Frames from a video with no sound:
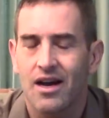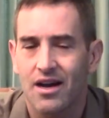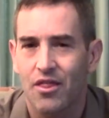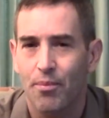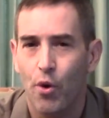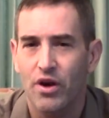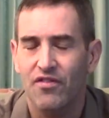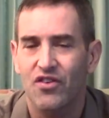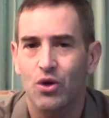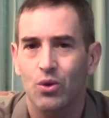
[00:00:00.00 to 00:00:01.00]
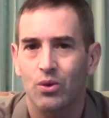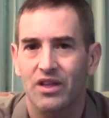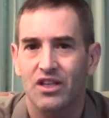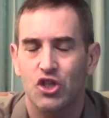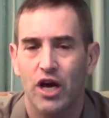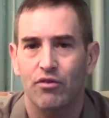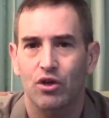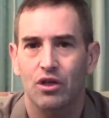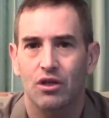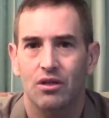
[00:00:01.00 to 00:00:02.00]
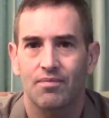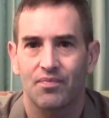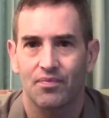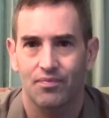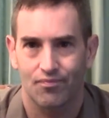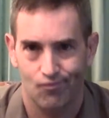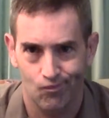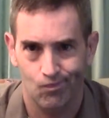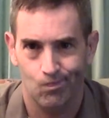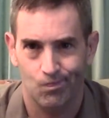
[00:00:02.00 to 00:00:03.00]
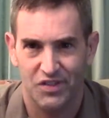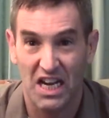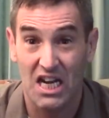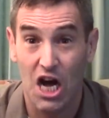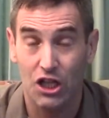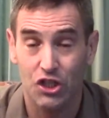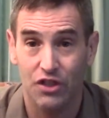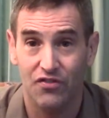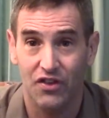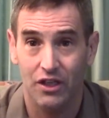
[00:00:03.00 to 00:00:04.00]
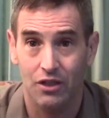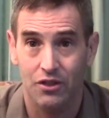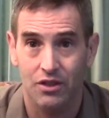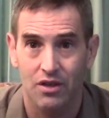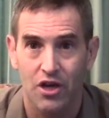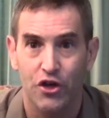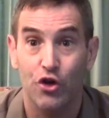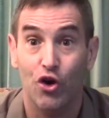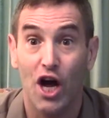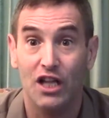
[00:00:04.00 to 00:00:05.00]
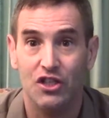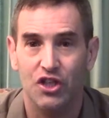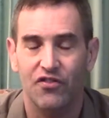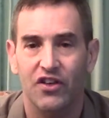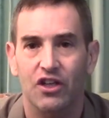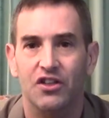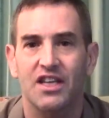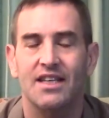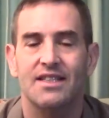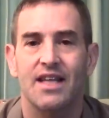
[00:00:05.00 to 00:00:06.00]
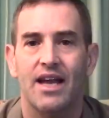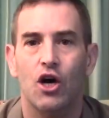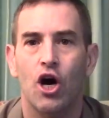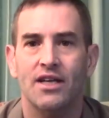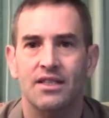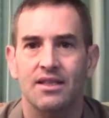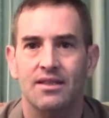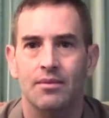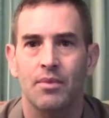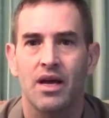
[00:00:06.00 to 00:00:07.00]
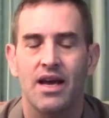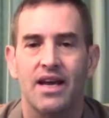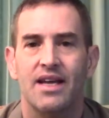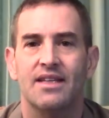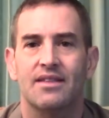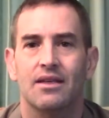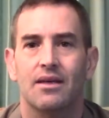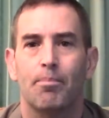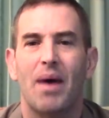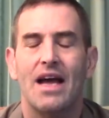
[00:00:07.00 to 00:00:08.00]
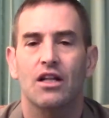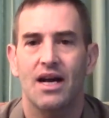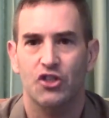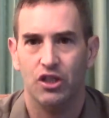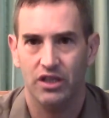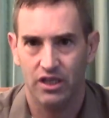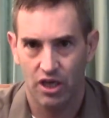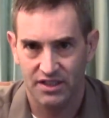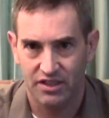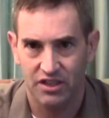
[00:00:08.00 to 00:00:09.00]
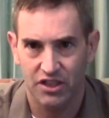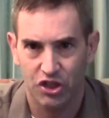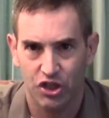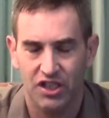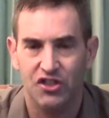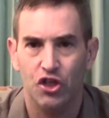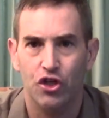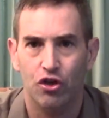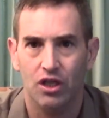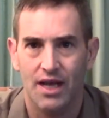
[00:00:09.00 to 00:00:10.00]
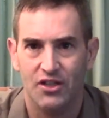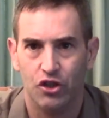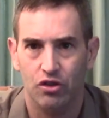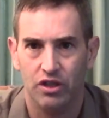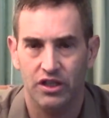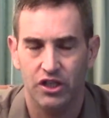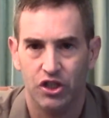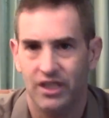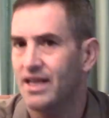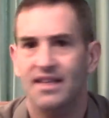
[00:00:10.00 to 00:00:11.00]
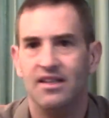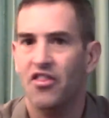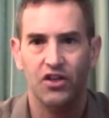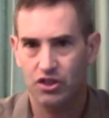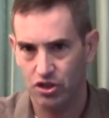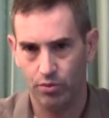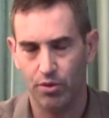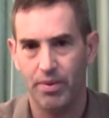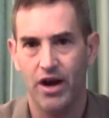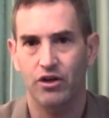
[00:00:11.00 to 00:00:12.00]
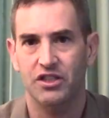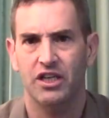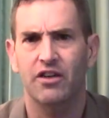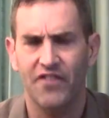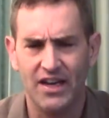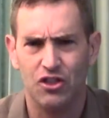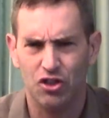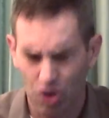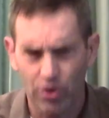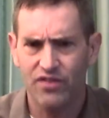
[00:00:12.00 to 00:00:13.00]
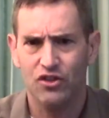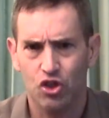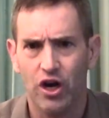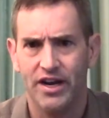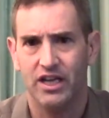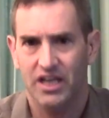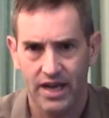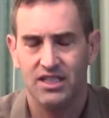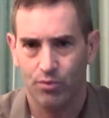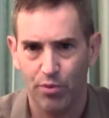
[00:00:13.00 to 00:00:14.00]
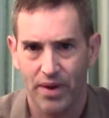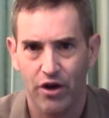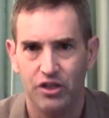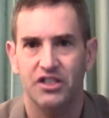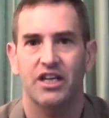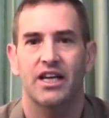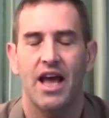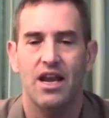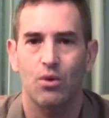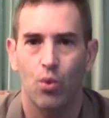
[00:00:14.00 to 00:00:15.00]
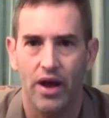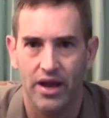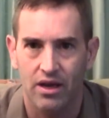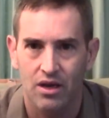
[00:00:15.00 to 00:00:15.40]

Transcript: the point of view in the general psychology field, neurology field, is that autism is a biologically caused condition. It's a neurological condition. It has nothing to do with parenting. In fact, don't even try to connect it with parenting in any way,